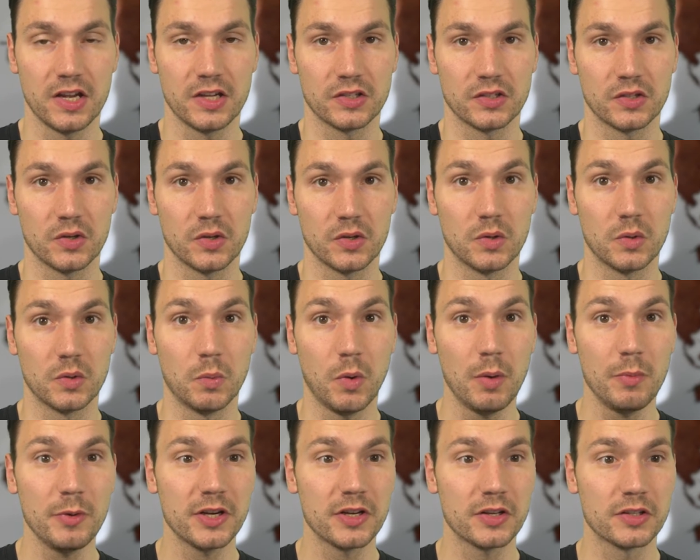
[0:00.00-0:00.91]
So
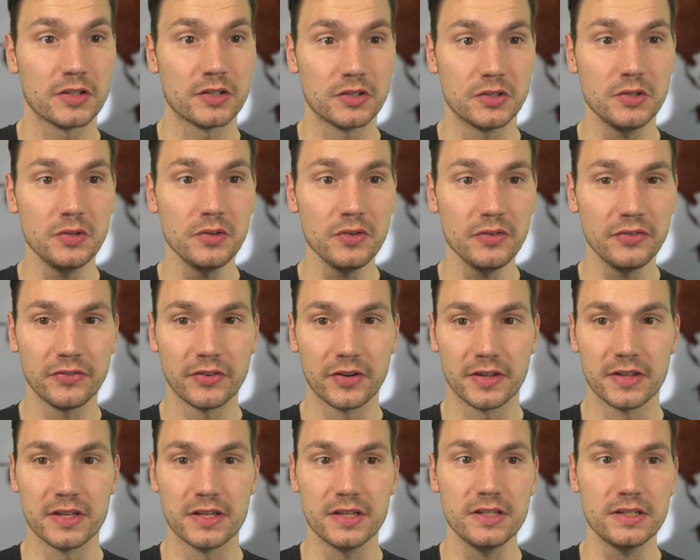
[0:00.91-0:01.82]
what we're going to do
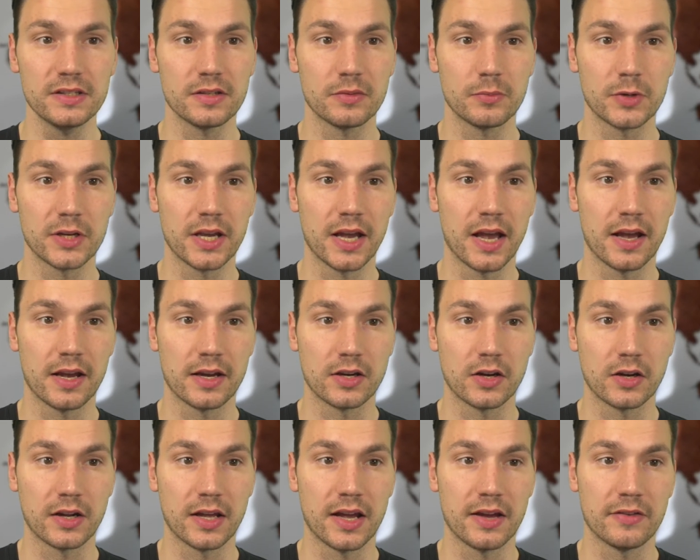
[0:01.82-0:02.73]
for this, we're
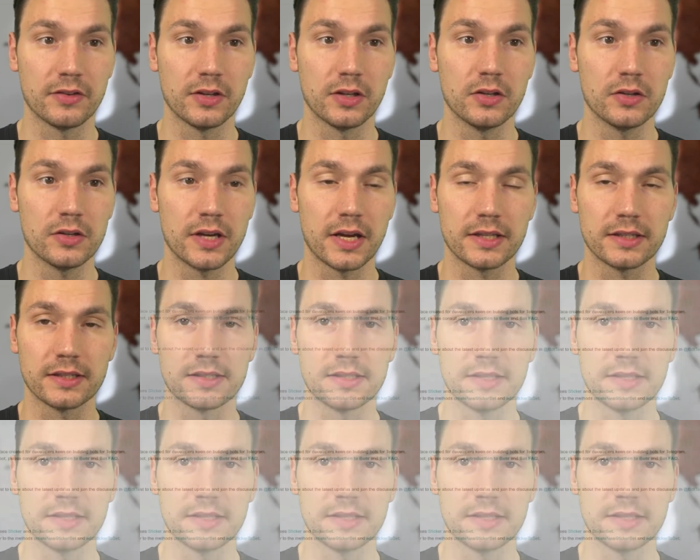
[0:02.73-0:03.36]
going to have a look at